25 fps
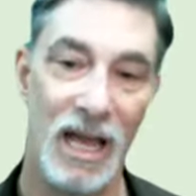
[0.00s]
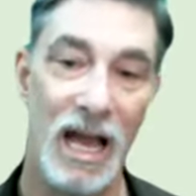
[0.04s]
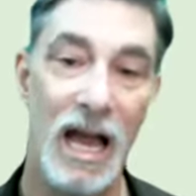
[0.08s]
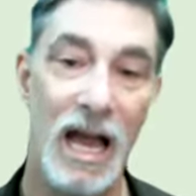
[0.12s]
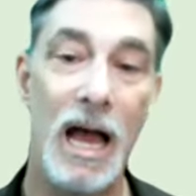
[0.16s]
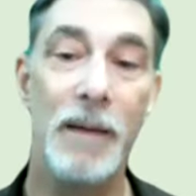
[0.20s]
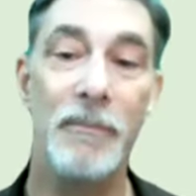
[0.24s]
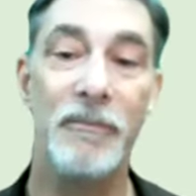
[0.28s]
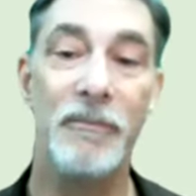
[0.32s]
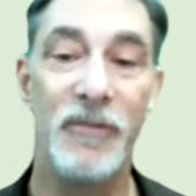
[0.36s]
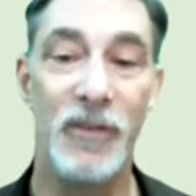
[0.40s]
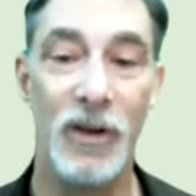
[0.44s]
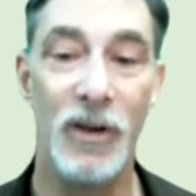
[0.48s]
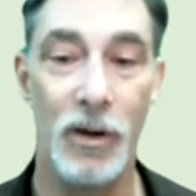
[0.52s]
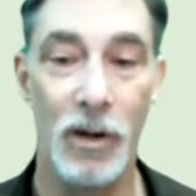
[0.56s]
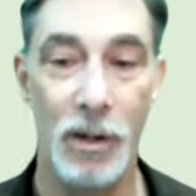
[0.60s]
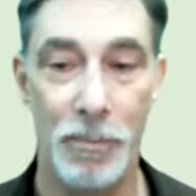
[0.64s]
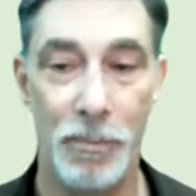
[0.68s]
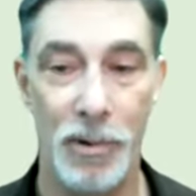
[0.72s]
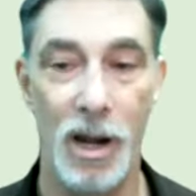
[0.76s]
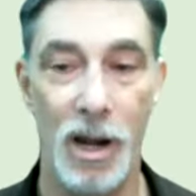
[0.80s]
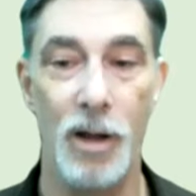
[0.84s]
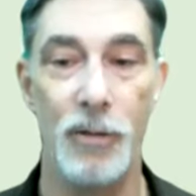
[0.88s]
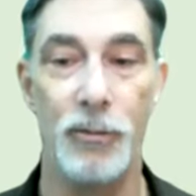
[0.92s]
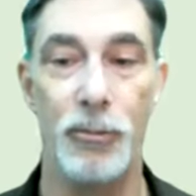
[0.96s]
I'm very
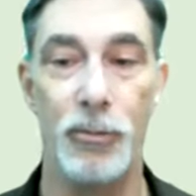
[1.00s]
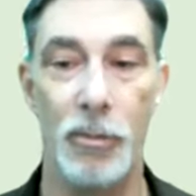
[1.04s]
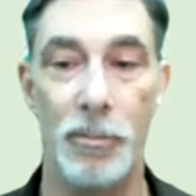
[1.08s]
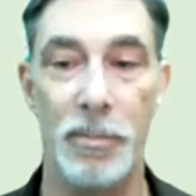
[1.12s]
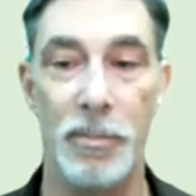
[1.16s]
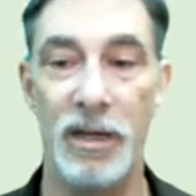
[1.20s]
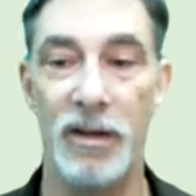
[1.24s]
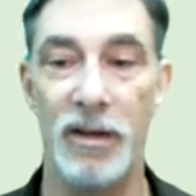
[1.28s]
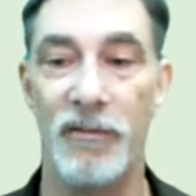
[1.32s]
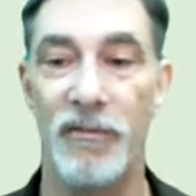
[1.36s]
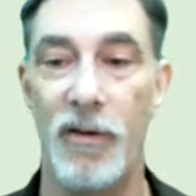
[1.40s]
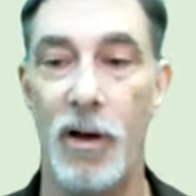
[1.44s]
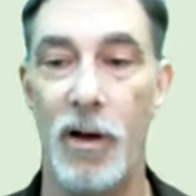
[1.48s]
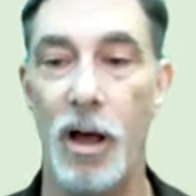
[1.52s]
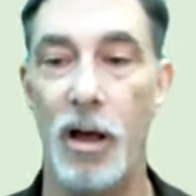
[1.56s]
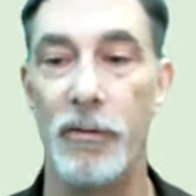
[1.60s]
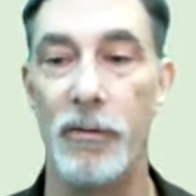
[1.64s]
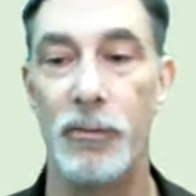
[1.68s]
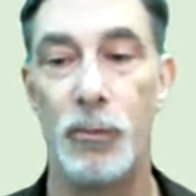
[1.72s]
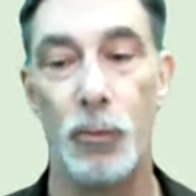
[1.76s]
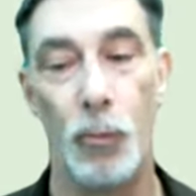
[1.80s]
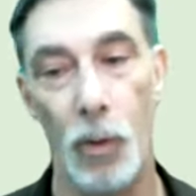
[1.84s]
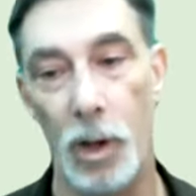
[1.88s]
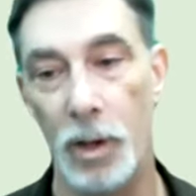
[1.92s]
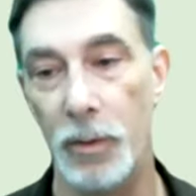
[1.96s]
proud to have been
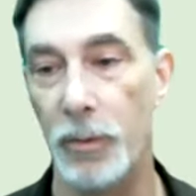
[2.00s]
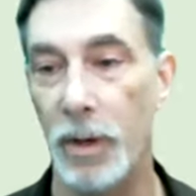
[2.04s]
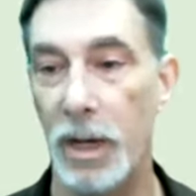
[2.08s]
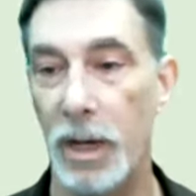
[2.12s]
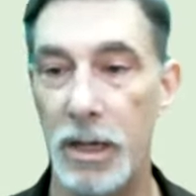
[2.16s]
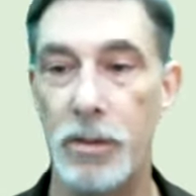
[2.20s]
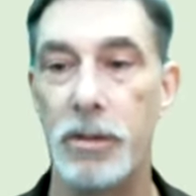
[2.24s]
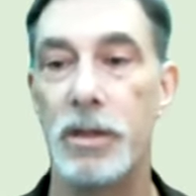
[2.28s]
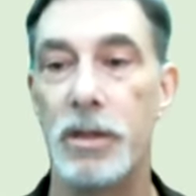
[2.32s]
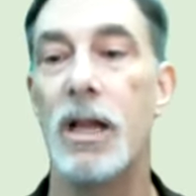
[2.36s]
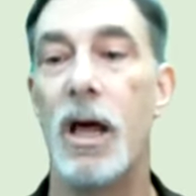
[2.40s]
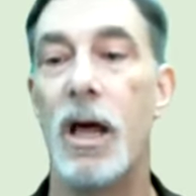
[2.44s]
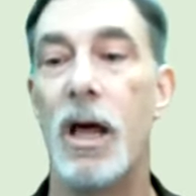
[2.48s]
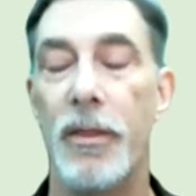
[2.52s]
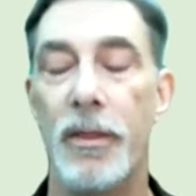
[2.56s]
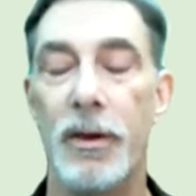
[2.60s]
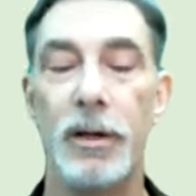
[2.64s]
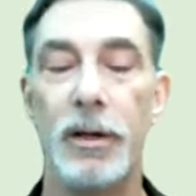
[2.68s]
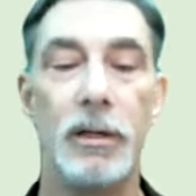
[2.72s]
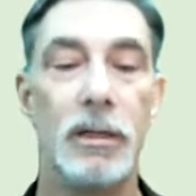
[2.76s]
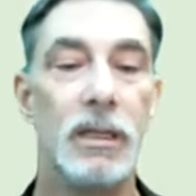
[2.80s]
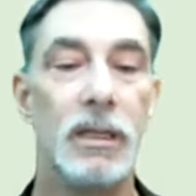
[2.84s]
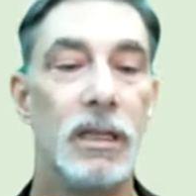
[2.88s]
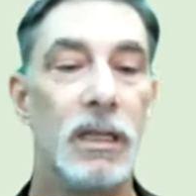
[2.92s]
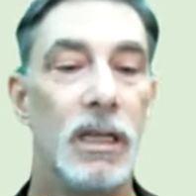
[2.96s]
involved one way or
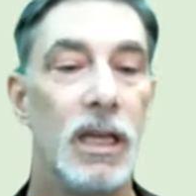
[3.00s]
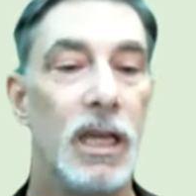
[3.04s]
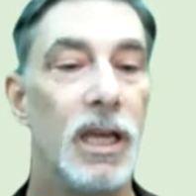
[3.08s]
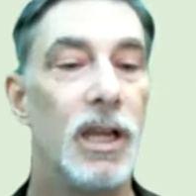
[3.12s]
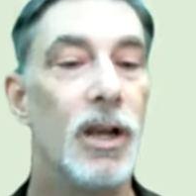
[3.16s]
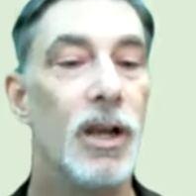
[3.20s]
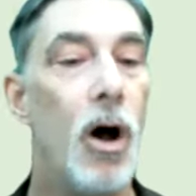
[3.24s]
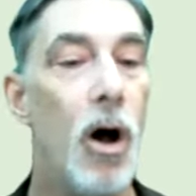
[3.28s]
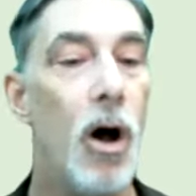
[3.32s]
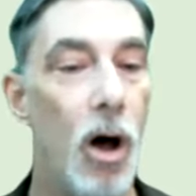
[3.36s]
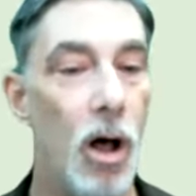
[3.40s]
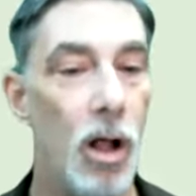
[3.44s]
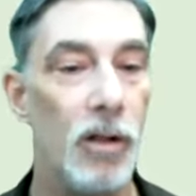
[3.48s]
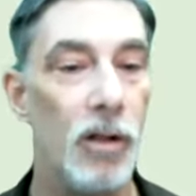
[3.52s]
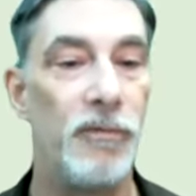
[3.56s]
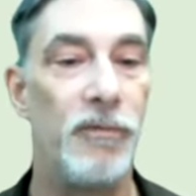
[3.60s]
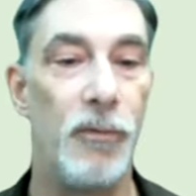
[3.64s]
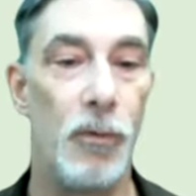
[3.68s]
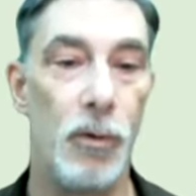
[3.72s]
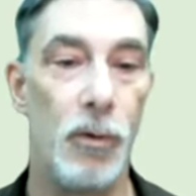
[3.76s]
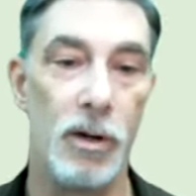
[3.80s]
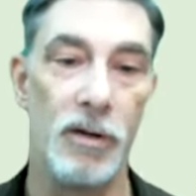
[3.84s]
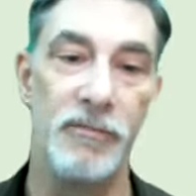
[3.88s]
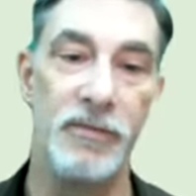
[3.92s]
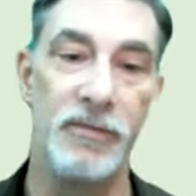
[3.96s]
another in all
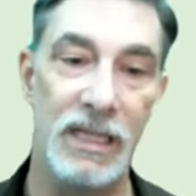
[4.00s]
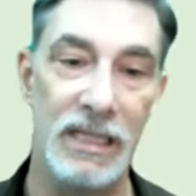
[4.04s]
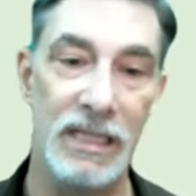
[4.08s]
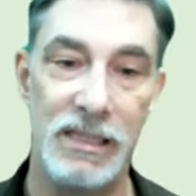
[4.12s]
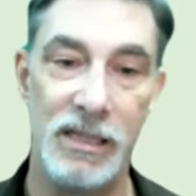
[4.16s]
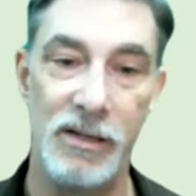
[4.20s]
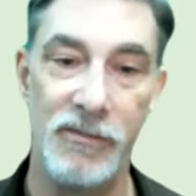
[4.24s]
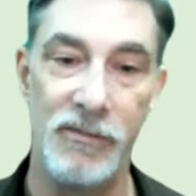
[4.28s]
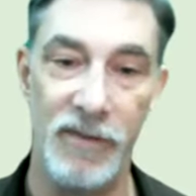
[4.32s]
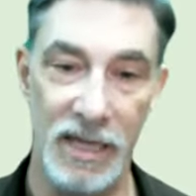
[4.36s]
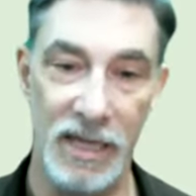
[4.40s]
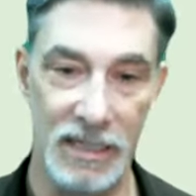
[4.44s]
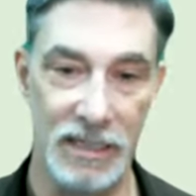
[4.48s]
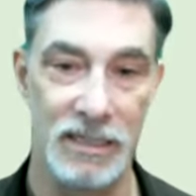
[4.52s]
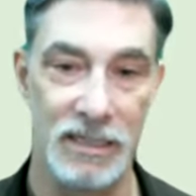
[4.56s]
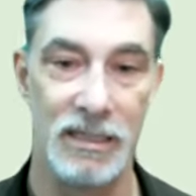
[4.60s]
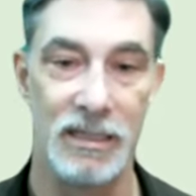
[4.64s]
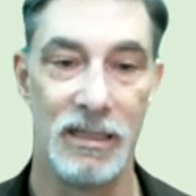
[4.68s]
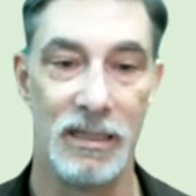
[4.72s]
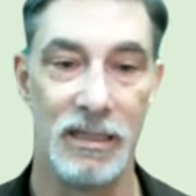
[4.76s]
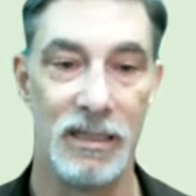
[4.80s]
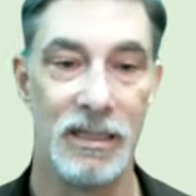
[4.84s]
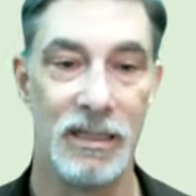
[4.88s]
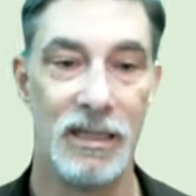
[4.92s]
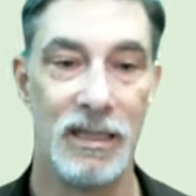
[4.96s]
four of these events.